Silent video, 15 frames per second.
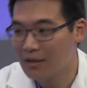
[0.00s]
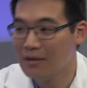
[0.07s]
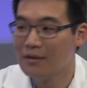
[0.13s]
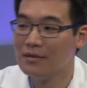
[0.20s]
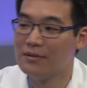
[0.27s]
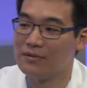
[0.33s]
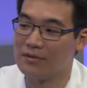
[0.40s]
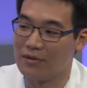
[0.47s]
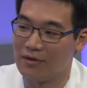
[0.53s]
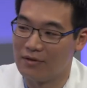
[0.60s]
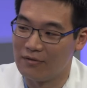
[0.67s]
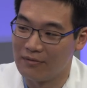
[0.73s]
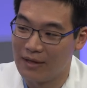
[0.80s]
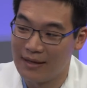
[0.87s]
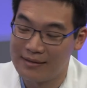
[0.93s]
Wow.
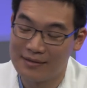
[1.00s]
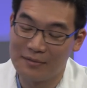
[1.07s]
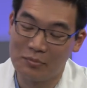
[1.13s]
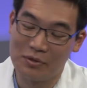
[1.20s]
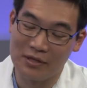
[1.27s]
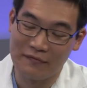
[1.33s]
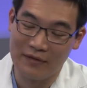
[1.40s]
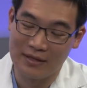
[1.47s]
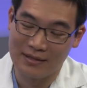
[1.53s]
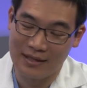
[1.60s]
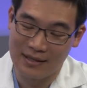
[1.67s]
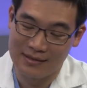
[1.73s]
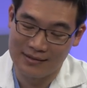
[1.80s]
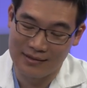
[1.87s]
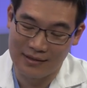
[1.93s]
So that's a pretty
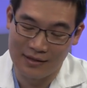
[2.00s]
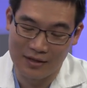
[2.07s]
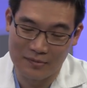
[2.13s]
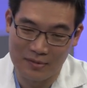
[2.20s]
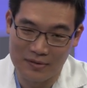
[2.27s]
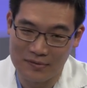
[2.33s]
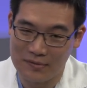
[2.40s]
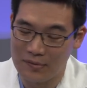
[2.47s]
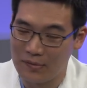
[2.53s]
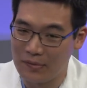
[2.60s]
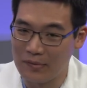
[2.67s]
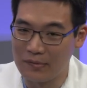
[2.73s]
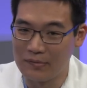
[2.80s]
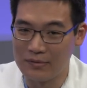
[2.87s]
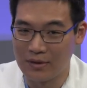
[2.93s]
fantastic element.
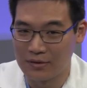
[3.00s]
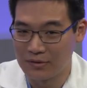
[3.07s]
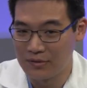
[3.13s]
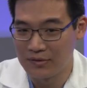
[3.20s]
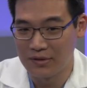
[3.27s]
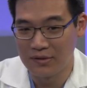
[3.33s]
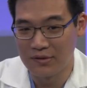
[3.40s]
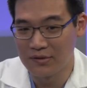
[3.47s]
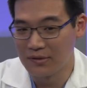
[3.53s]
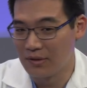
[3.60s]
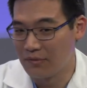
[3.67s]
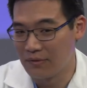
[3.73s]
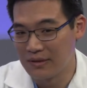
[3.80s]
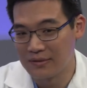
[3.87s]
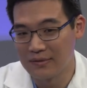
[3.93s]
So it Doctor really Cedars is.
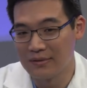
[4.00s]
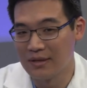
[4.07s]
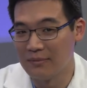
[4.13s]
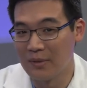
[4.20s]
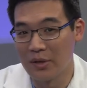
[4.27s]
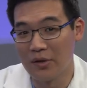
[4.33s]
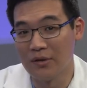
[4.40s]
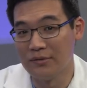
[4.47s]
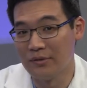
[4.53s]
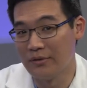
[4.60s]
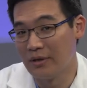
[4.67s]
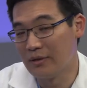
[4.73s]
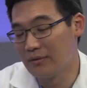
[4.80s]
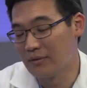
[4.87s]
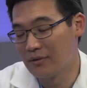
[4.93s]
and the rest of the team, they all
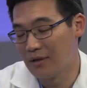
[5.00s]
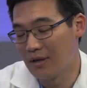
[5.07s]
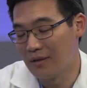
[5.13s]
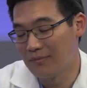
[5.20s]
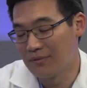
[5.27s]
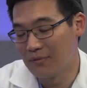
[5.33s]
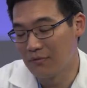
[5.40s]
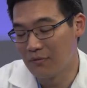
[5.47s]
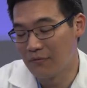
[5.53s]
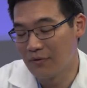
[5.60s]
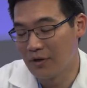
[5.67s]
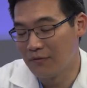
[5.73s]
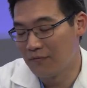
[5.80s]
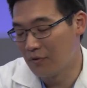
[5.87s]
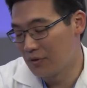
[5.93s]
donate their time. So we're
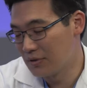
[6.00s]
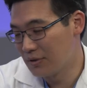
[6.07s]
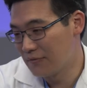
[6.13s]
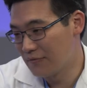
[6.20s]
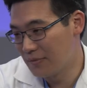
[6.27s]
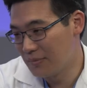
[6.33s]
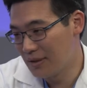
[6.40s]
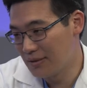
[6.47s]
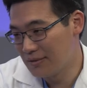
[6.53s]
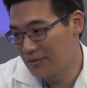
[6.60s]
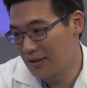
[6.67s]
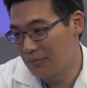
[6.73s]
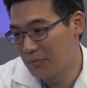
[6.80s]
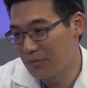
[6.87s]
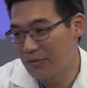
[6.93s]
very fortunate from that
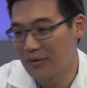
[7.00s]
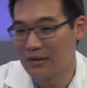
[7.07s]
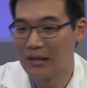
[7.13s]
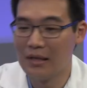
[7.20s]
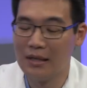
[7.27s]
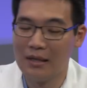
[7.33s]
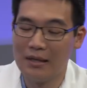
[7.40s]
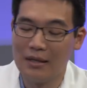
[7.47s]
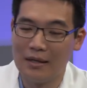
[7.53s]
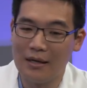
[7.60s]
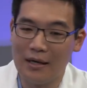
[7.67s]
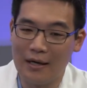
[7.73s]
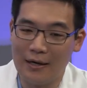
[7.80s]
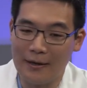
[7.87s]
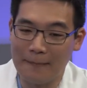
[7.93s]
standpoint.
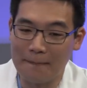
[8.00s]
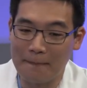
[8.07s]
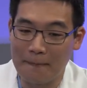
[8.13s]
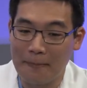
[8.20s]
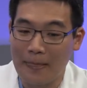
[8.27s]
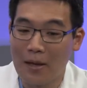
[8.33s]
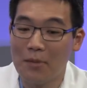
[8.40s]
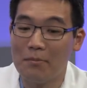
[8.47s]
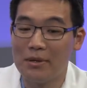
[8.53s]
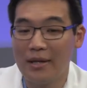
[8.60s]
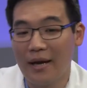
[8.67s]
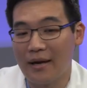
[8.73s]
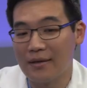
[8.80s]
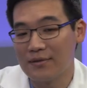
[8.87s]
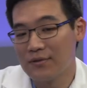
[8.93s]
Mm-hmm. Um, but
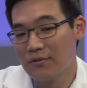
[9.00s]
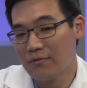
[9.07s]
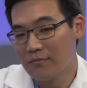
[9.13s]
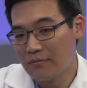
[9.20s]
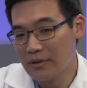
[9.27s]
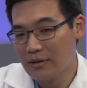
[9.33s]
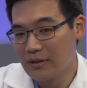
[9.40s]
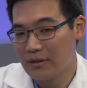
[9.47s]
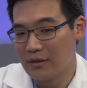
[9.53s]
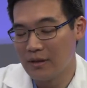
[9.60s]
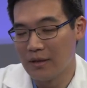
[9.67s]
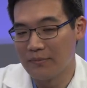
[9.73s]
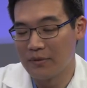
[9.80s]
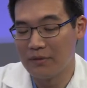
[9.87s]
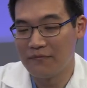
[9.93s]
yeah, so really
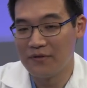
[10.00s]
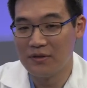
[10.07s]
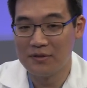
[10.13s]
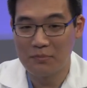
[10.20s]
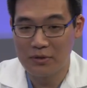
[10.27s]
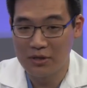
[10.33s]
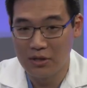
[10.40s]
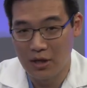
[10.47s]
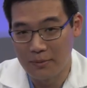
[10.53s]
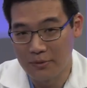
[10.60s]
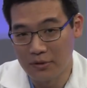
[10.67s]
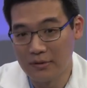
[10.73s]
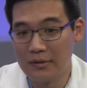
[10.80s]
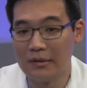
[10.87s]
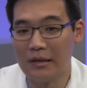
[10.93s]
um, the fee is pretty nominal.